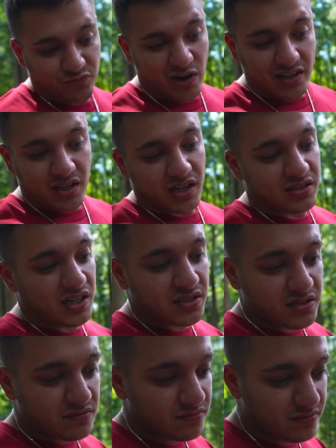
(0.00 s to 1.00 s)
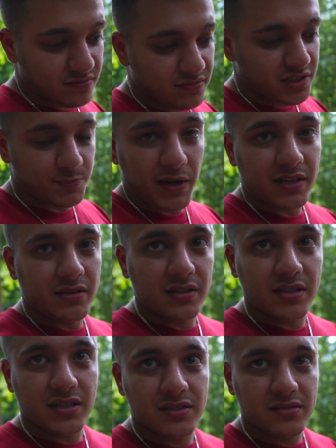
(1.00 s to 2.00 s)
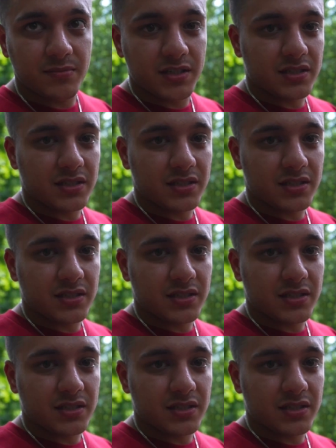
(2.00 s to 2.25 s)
Red lug nuts, spiked lug nuts. I mean,